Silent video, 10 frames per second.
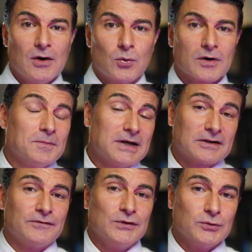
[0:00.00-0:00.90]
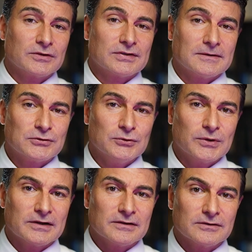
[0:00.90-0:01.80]
we're going to make fewer type 2
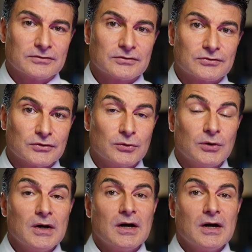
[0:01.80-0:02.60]
errors. So